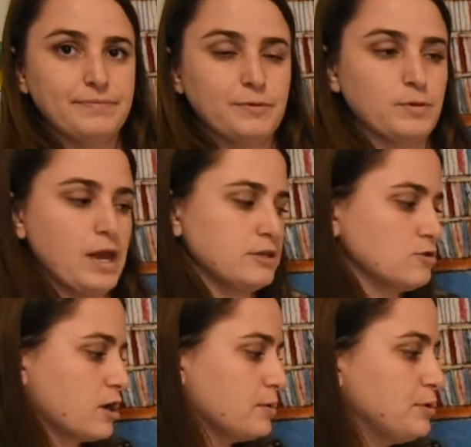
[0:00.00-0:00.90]
Okay, so
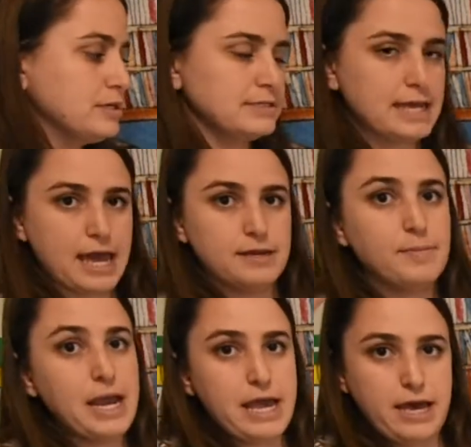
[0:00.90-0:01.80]
I'm going to put 10 in
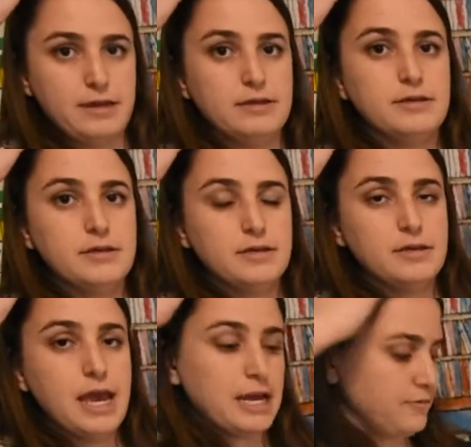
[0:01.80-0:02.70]
my head.
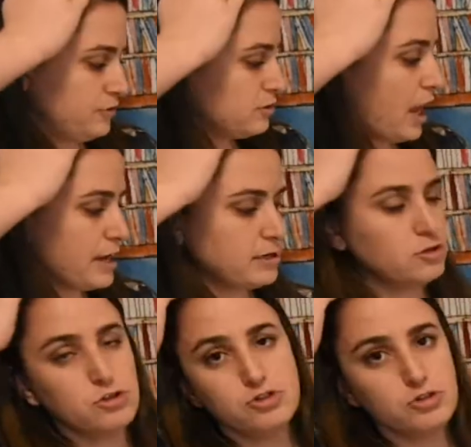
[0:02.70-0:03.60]
And if you'd like, you
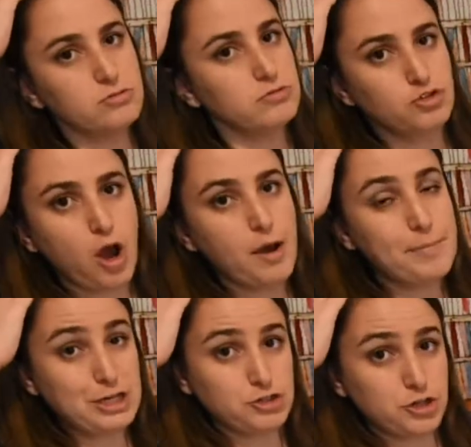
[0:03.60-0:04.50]
could draw a
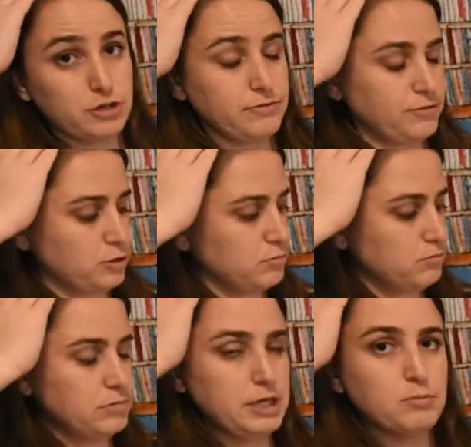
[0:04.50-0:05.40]
picture. If you
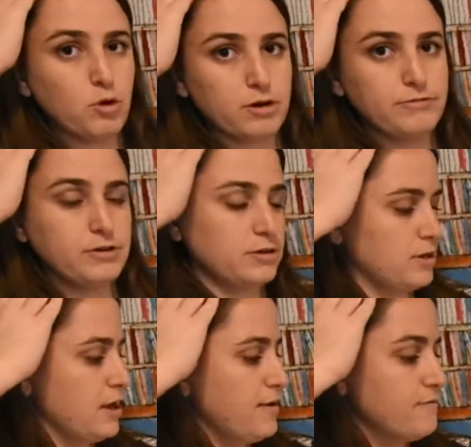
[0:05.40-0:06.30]
need more of a
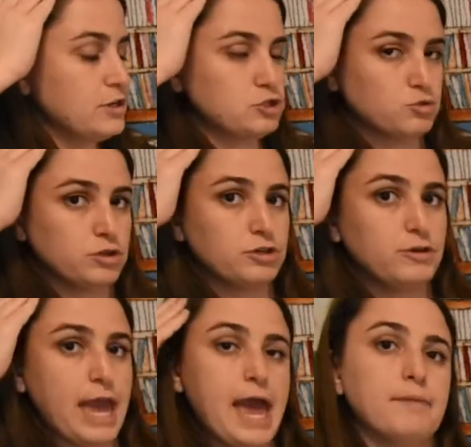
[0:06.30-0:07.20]
visual, you
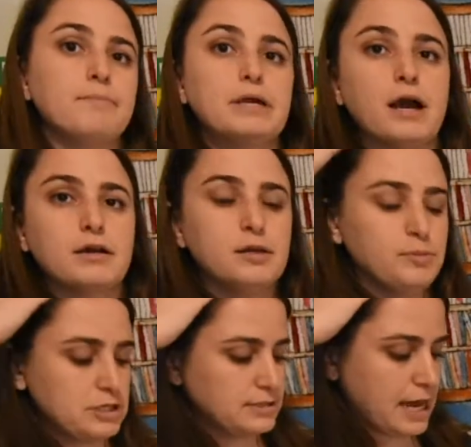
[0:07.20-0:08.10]
can. But I'm going to
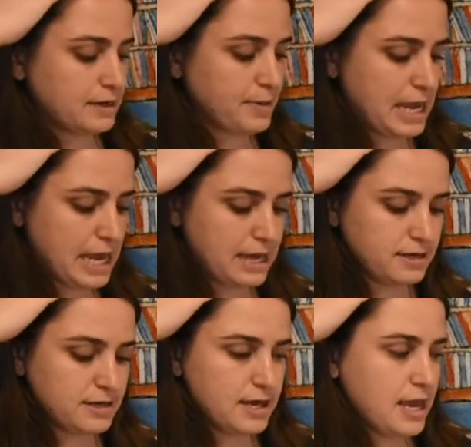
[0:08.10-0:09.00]
put 10 in my head,
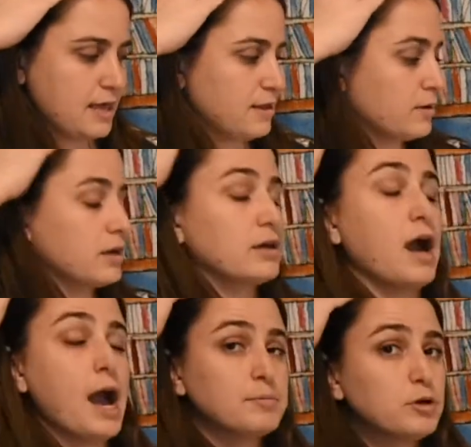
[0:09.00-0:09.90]
and then
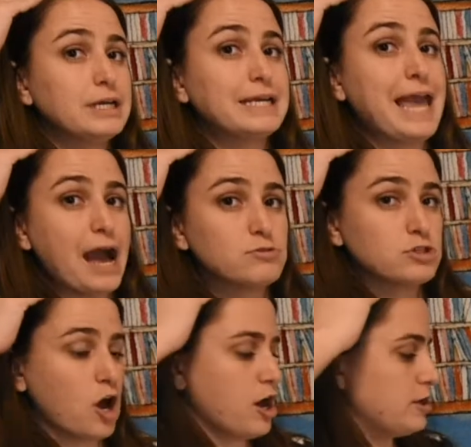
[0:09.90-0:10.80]
I'm to count
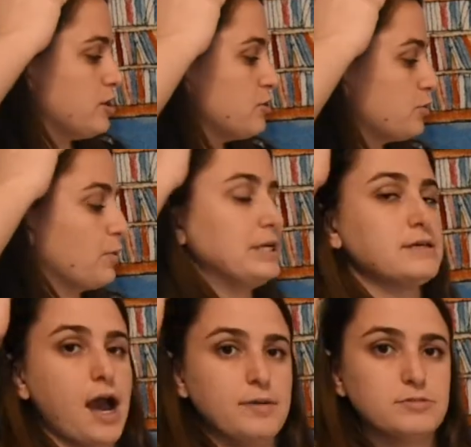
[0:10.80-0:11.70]
on 3
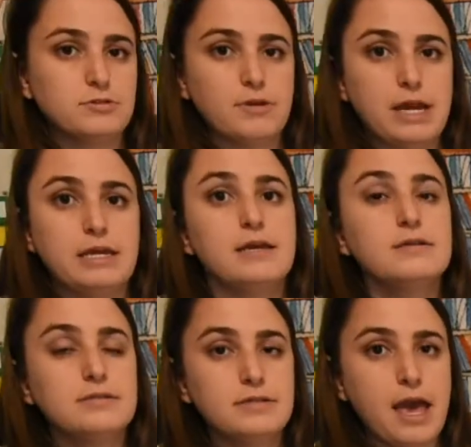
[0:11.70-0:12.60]
times. Ready?
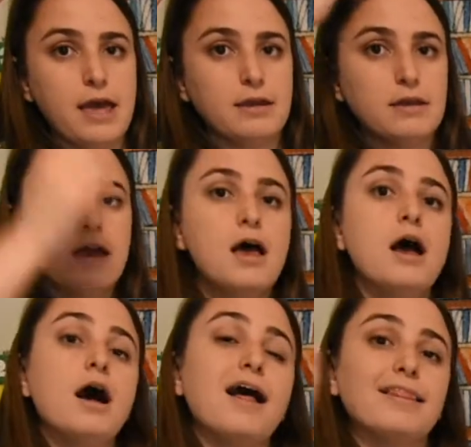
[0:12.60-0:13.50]
10,
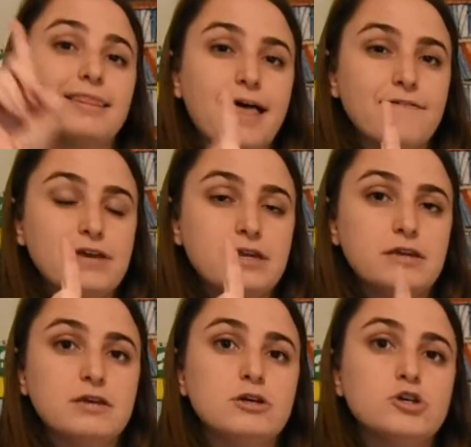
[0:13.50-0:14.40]
11,
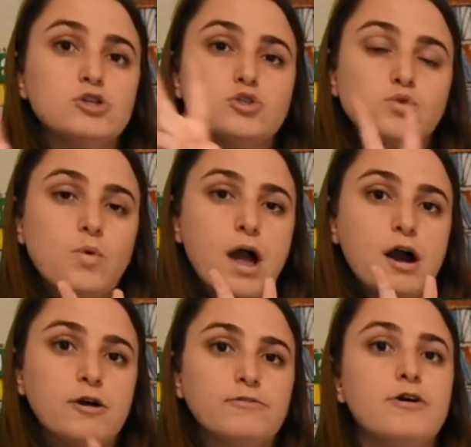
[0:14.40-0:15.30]

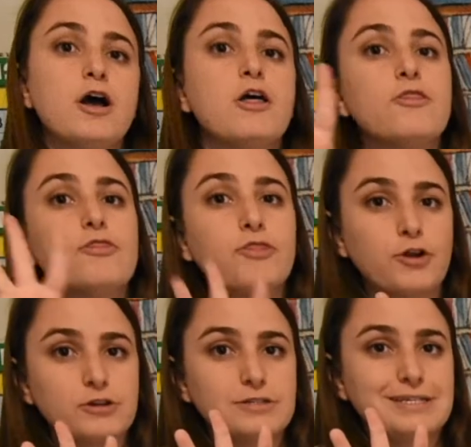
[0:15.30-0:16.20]
12,
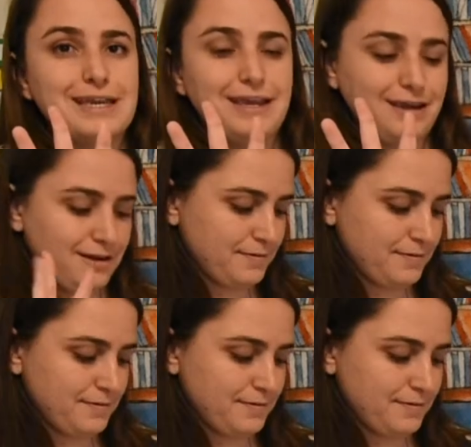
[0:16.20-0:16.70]
13.